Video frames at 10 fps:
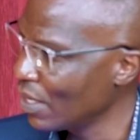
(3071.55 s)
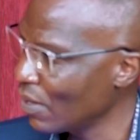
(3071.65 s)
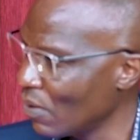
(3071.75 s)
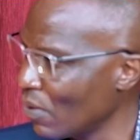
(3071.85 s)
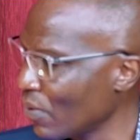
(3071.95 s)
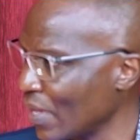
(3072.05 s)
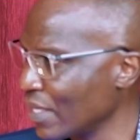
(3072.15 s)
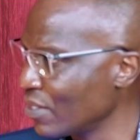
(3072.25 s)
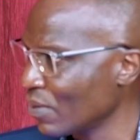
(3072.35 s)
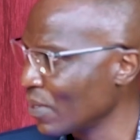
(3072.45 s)
Or
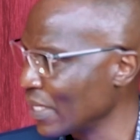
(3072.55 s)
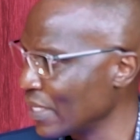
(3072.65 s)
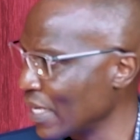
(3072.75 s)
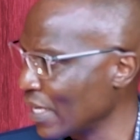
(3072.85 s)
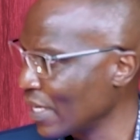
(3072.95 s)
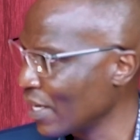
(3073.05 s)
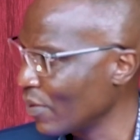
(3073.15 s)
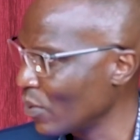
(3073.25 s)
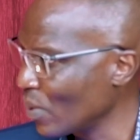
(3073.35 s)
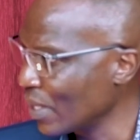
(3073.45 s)
that's not exactly how
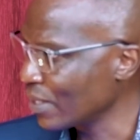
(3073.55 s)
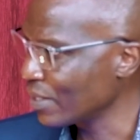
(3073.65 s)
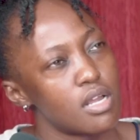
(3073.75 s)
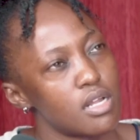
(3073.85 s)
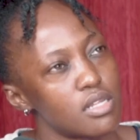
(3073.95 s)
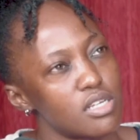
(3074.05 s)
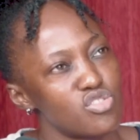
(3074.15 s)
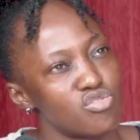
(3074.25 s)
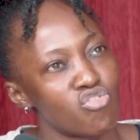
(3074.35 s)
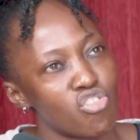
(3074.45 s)
it works?
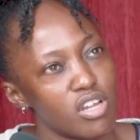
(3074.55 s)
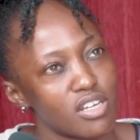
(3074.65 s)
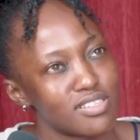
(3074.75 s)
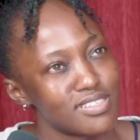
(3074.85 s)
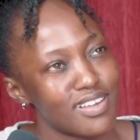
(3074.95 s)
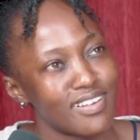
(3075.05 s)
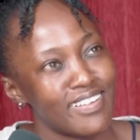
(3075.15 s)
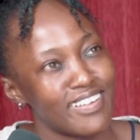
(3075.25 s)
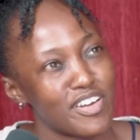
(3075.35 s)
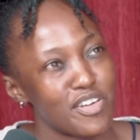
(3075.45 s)
That's not
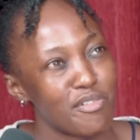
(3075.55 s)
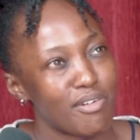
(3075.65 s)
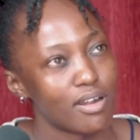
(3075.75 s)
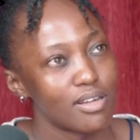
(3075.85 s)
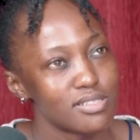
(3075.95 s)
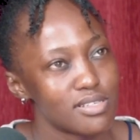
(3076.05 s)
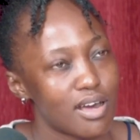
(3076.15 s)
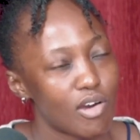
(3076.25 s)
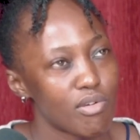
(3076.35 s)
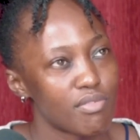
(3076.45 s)
exactly how it works.
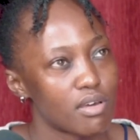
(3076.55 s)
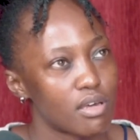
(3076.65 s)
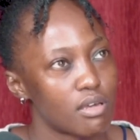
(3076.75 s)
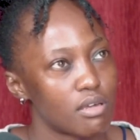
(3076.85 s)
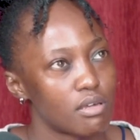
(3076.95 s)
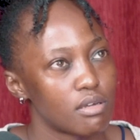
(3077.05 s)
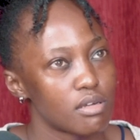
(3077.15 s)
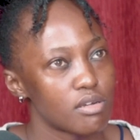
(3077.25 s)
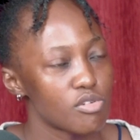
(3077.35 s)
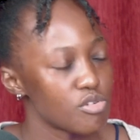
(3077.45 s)
However,
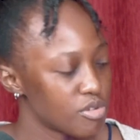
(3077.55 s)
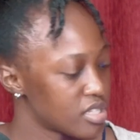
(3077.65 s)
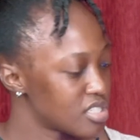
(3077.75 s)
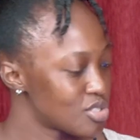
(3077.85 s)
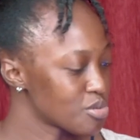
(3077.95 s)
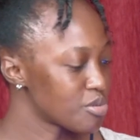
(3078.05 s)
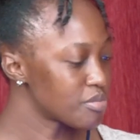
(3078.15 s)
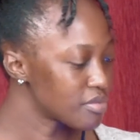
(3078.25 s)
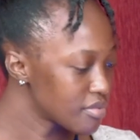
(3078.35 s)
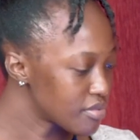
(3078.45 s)
you need to
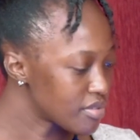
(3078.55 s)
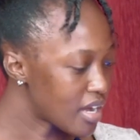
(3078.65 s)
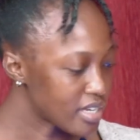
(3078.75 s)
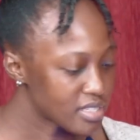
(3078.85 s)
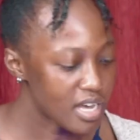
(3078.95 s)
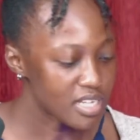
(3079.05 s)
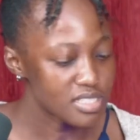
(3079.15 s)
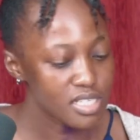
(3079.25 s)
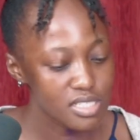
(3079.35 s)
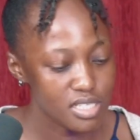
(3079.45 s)

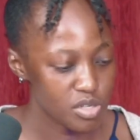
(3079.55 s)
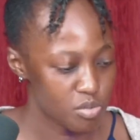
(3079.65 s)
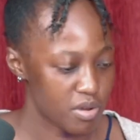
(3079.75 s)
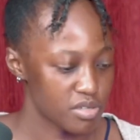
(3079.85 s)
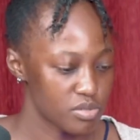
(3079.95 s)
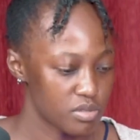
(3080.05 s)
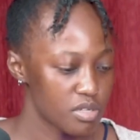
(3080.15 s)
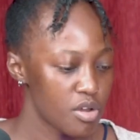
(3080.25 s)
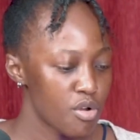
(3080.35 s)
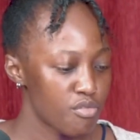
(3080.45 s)
assess that person.
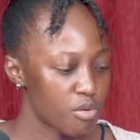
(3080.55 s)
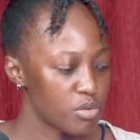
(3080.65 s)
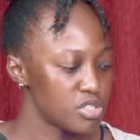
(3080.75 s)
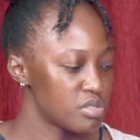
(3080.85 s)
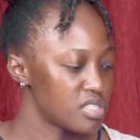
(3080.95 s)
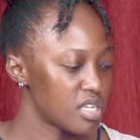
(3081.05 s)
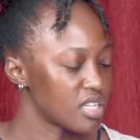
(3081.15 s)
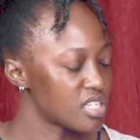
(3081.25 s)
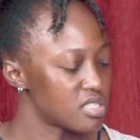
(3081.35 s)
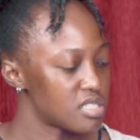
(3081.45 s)
From what you're saying,
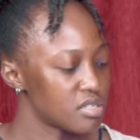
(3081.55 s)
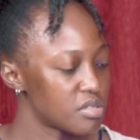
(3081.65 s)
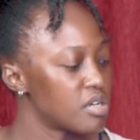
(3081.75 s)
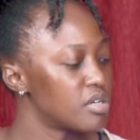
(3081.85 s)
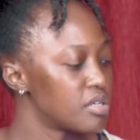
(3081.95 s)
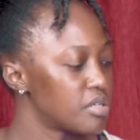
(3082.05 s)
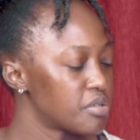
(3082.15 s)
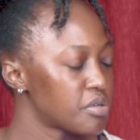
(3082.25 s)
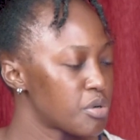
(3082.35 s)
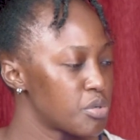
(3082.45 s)
that
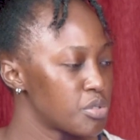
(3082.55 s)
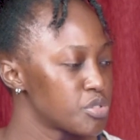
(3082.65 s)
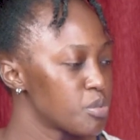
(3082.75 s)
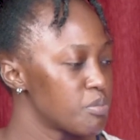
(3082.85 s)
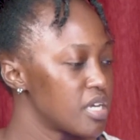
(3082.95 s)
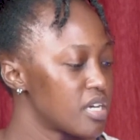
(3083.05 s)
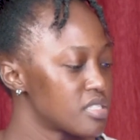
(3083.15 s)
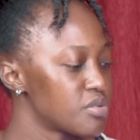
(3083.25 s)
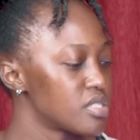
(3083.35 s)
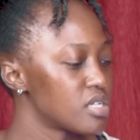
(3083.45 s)
could also be as
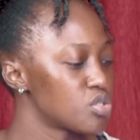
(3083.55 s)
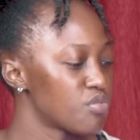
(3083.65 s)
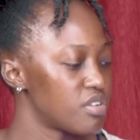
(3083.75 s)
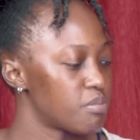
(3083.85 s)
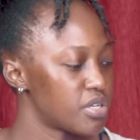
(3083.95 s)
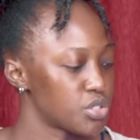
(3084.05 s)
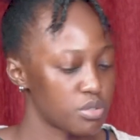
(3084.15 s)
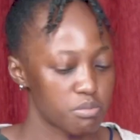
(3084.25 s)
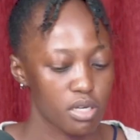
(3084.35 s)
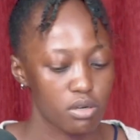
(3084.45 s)
a result of
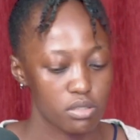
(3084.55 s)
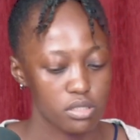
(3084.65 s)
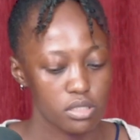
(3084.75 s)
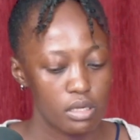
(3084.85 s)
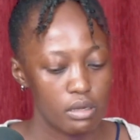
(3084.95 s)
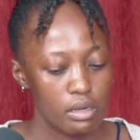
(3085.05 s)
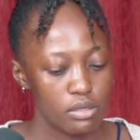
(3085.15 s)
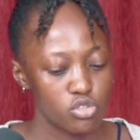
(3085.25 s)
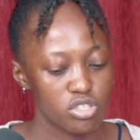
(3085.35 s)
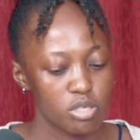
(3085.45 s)
depression, because
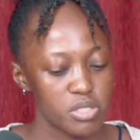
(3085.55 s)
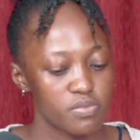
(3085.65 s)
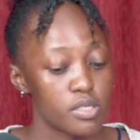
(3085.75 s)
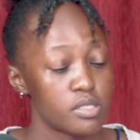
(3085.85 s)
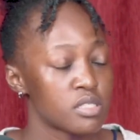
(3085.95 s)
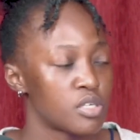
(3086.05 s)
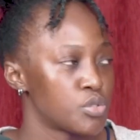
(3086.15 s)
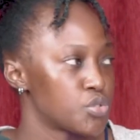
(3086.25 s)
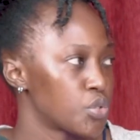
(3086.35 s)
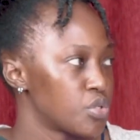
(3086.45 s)
gender-based violence can
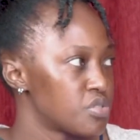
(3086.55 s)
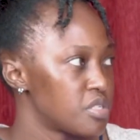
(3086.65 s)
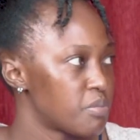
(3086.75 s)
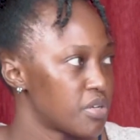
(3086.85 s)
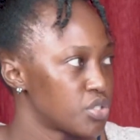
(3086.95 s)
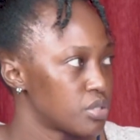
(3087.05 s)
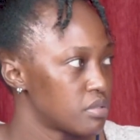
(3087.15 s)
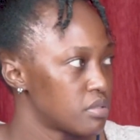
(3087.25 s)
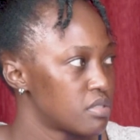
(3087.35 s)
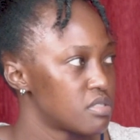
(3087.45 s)
also cause
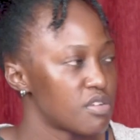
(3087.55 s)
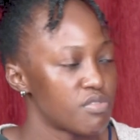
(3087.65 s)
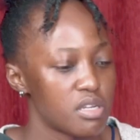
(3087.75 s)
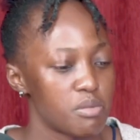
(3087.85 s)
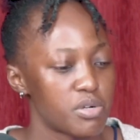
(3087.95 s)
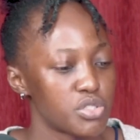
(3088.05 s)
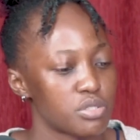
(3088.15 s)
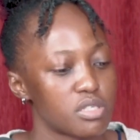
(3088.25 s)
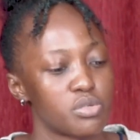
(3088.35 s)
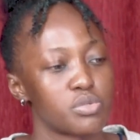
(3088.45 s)
depression. Severe
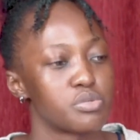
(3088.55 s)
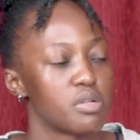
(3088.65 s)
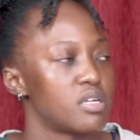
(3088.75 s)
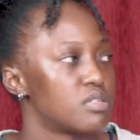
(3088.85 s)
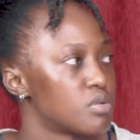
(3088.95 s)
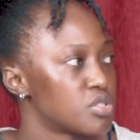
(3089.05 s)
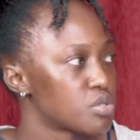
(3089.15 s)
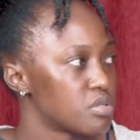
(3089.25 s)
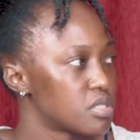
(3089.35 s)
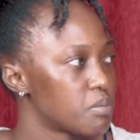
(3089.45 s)
depression can also lead one to
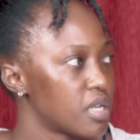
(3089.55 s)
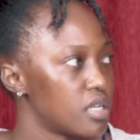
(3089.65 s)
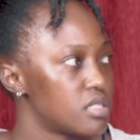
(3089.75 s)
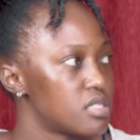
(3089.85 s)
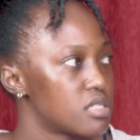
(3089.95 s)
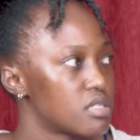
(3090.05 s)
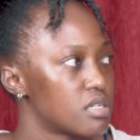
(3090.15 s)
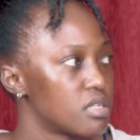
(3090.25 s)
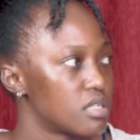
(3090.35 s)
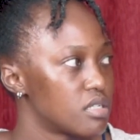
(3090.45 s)
contemplate
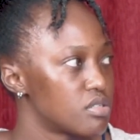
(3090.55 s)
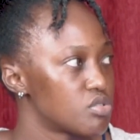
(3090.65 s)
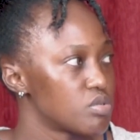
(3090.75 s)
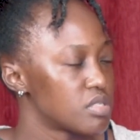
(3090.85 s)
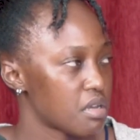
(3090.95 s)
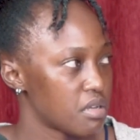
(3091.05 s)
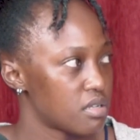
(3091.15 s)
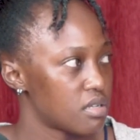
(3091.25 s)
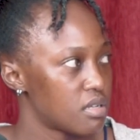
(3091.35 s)
suicide.